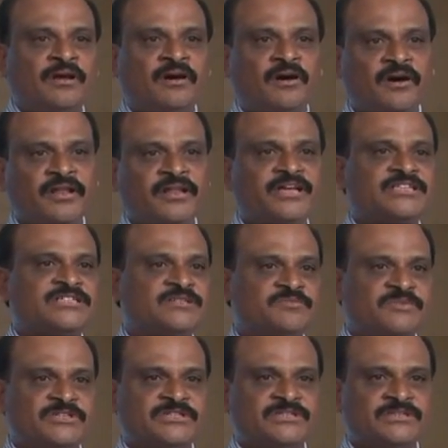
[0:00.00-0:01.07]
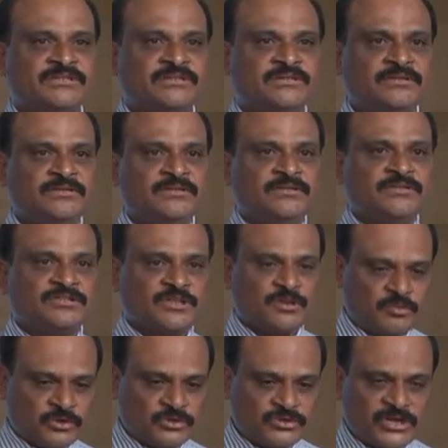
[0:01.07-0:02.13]
all customers.
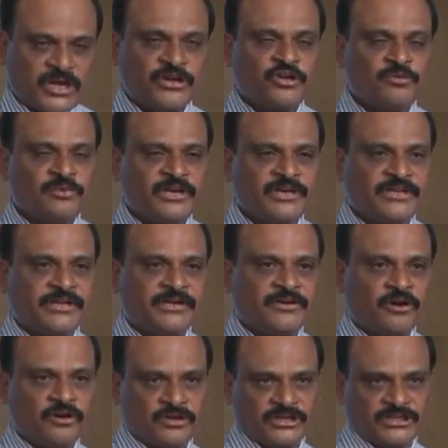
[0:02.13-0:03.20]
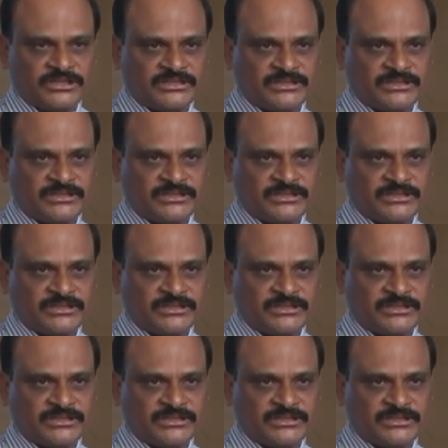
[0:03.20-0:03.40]
Suppose accumulate the doctors,